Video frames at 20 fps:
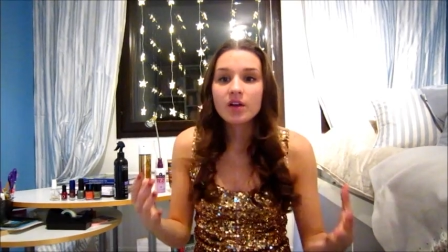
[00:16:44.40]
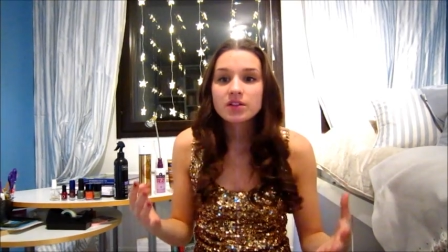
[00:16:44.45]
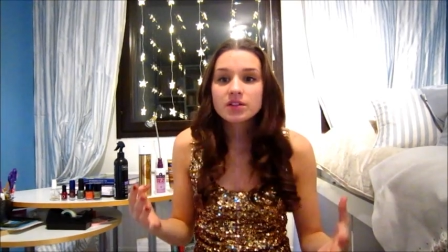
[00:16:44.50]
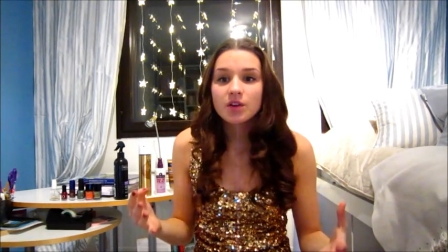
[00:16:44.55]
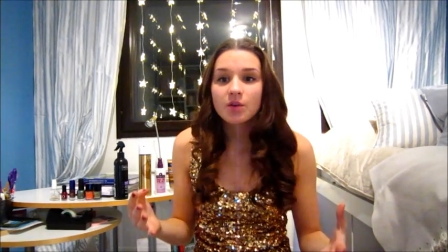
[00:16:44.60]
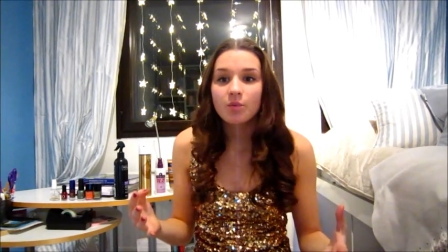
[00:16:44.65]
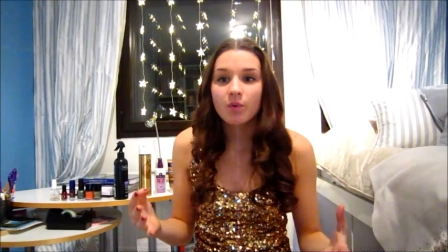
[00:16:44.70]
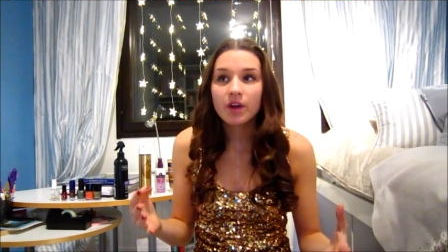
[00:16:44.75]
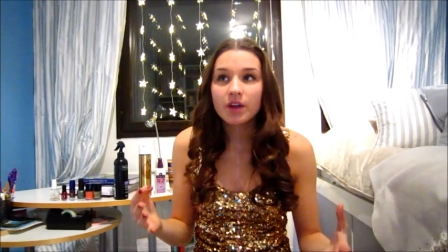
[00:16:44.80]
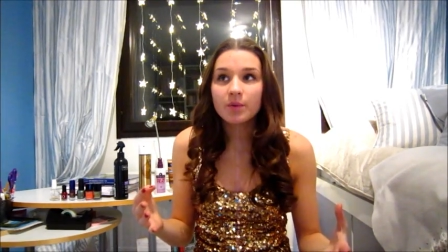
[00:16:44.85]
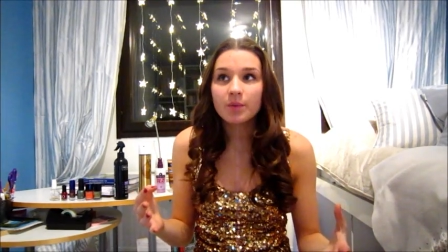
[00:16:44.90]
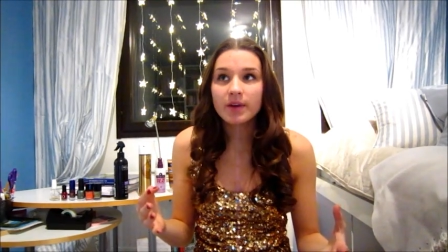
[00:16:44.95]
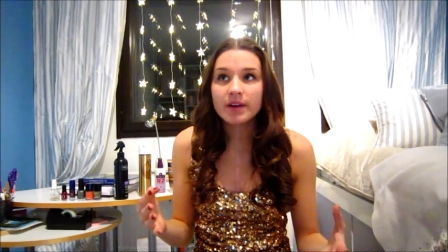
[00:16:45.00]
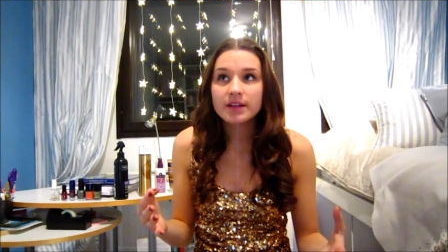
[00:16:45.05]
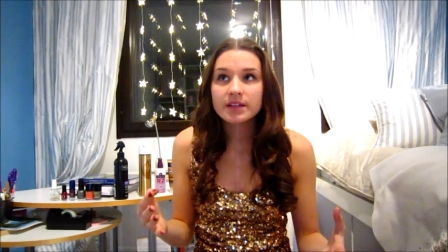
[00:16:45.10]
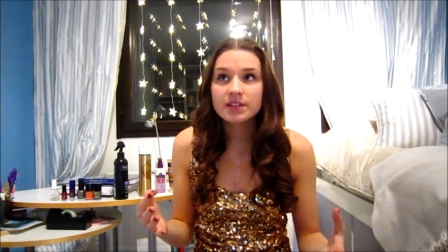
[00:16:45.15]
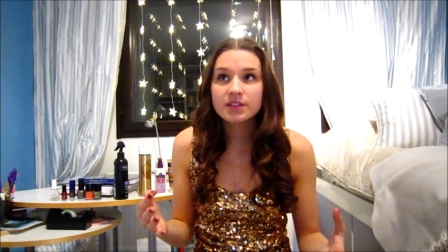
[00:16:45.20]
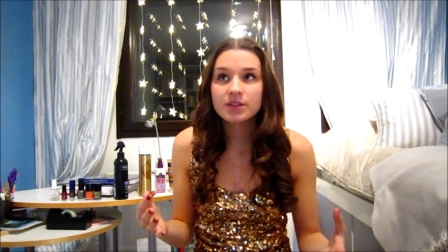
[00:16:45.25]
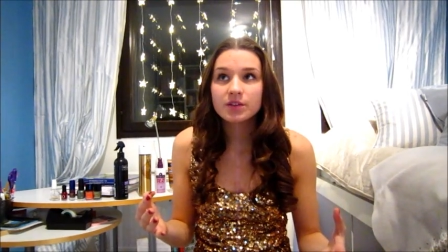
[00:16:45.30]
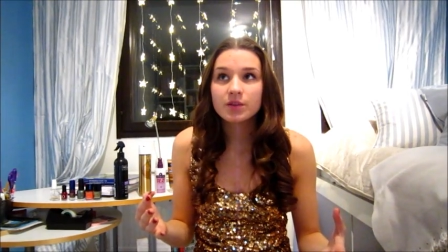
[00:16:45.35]
what you
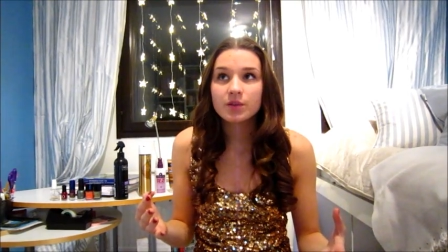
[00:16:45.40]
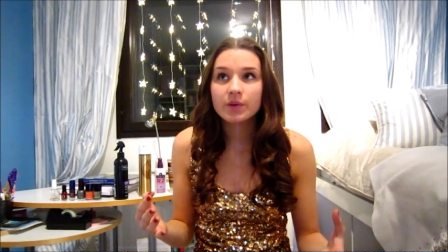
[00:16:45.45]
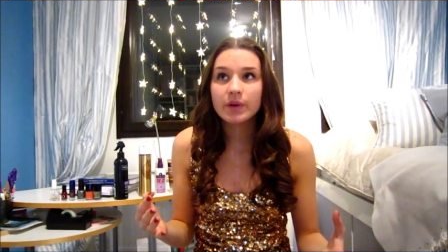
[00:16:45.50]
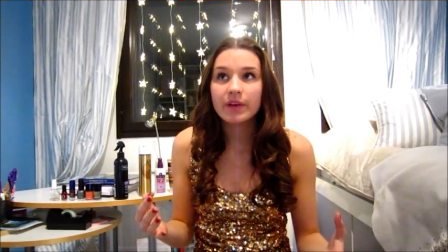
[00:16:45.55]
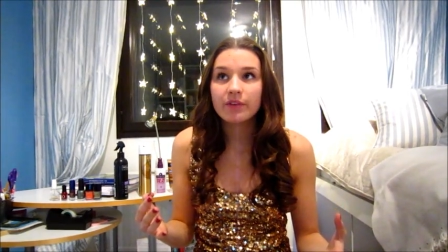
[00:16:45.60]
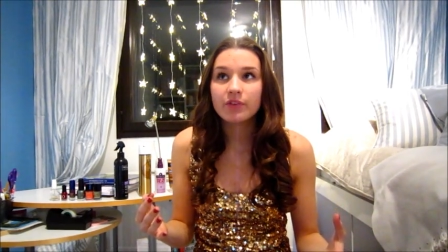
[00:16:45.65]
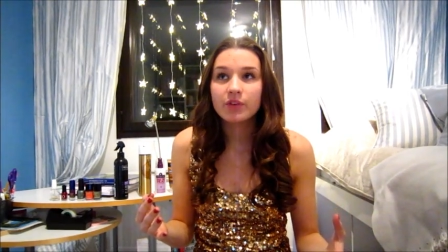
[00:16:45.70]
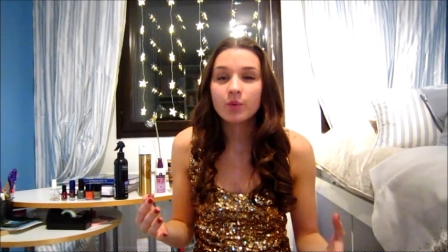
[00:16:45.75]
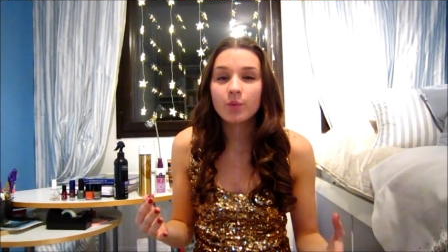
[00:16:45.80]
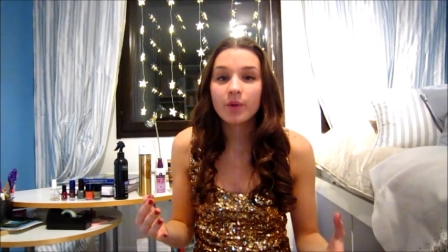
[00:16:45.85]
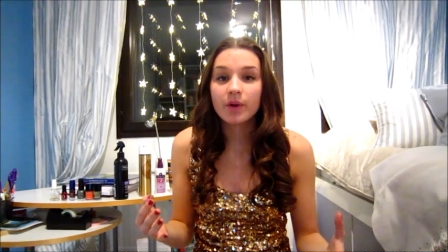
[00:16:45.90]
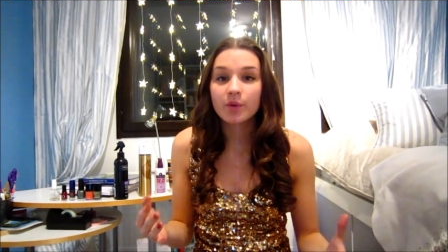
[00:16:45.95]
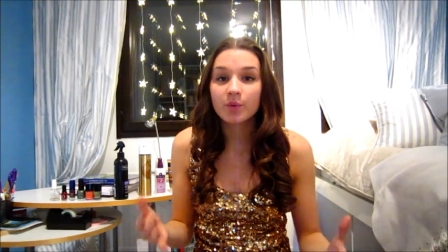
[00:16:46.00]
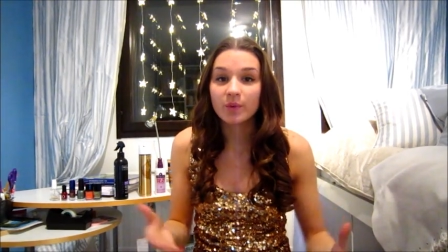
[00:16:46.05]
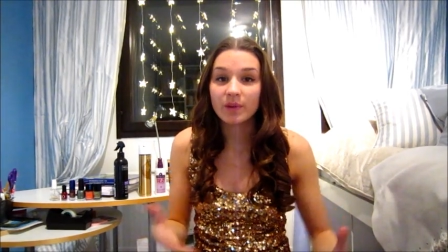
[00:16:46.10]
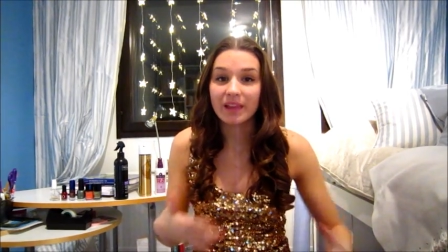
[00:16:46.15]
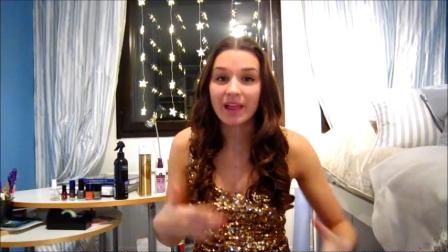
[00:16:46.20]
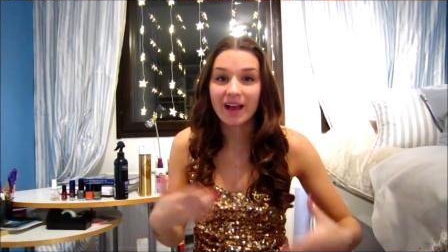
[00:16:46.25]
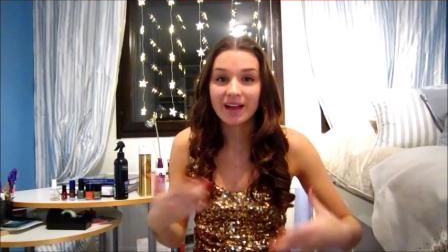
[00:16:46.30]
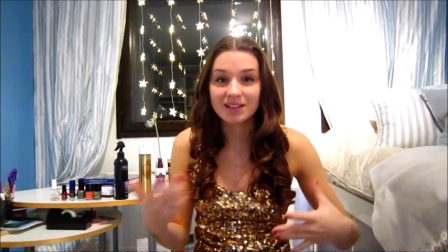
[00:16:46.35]
want to do if you want to
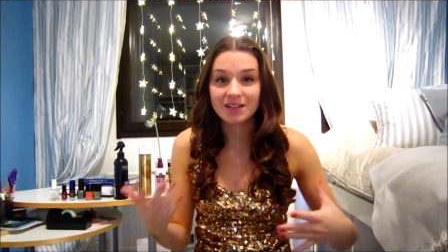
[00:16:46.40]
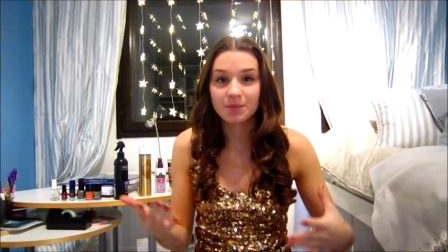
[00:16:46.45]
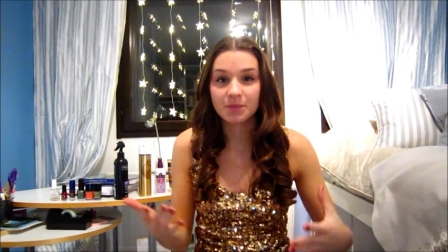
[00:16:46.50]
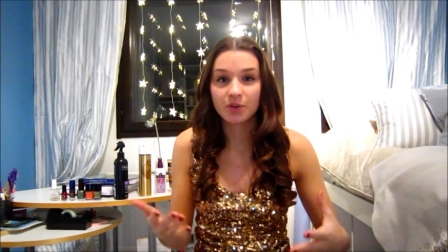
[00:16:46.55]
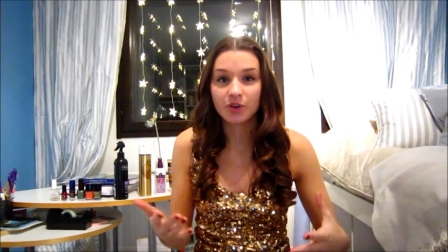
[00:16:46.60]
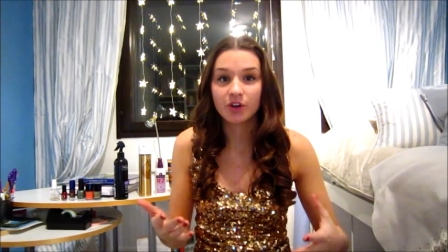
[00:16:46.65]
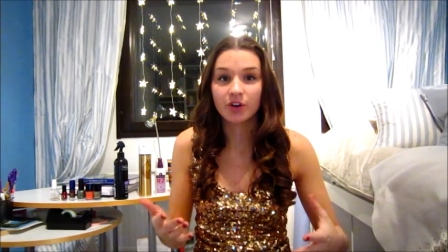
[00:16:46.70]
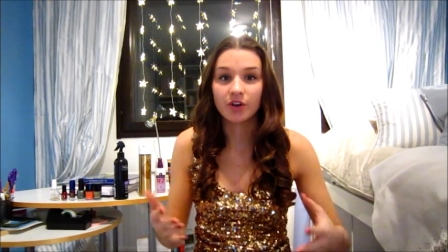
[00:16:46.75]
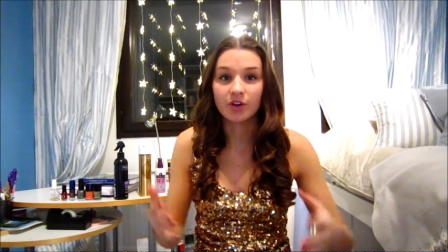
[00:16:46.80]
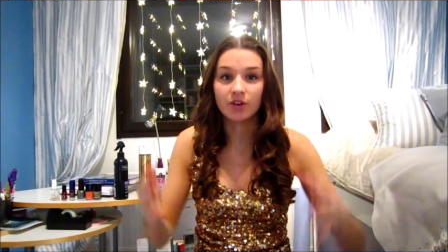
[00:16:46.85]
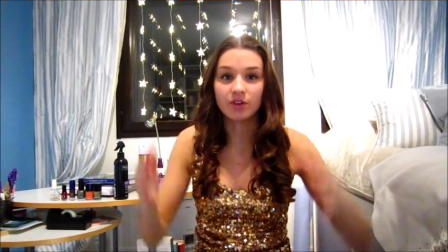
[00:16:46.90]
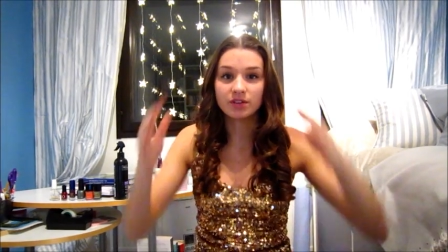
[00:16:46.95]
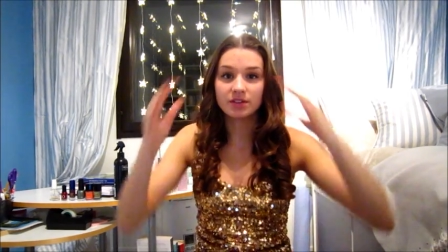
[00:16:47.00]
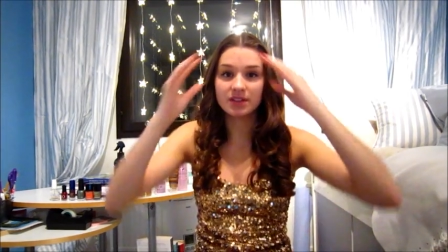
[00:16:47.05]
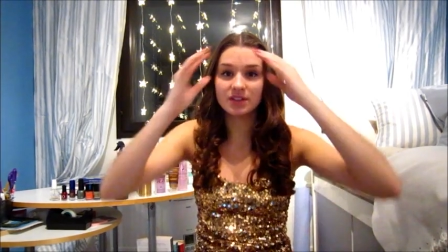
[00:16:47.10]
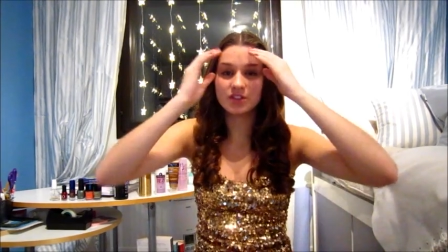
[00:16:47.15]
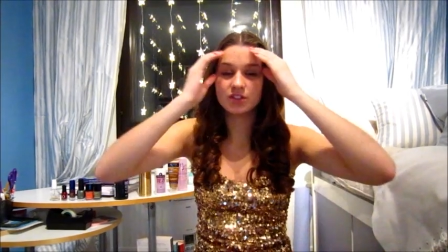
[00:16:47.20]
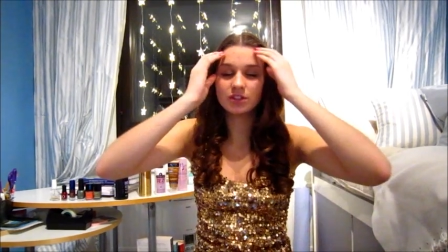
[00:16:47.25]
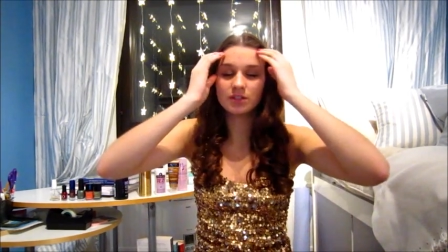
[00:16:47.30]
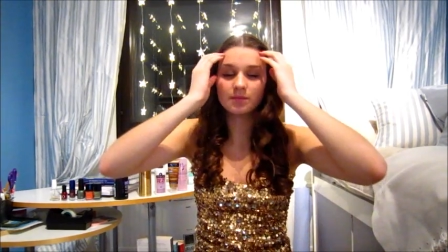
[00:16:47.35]
relax up your curls
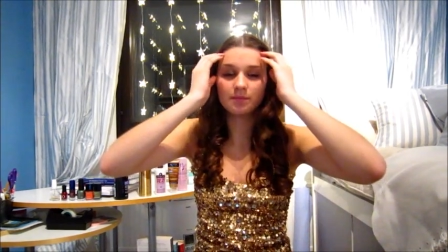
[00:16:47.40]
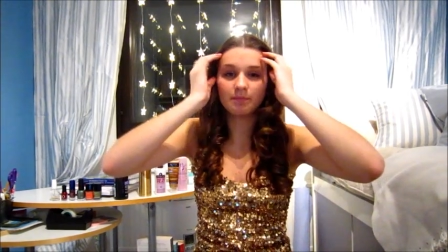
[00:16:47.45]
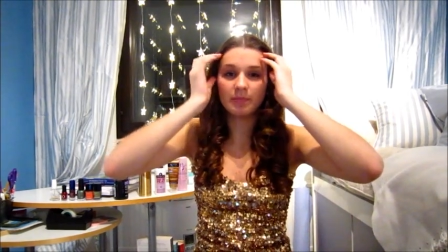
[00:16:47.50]
is just